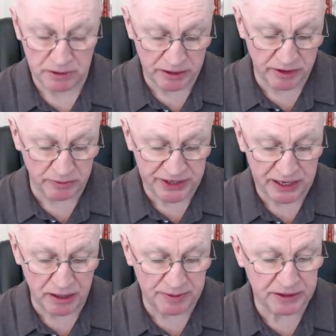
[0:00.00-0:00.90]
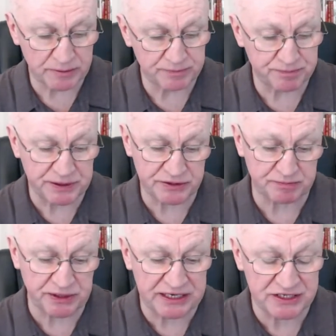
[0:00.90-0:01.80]
I agree with that. I mean, but
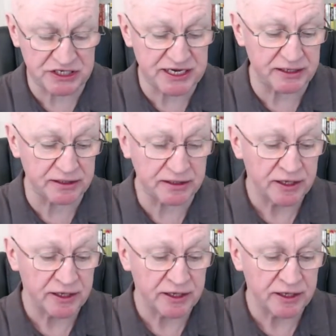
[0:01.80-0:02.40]
as I say,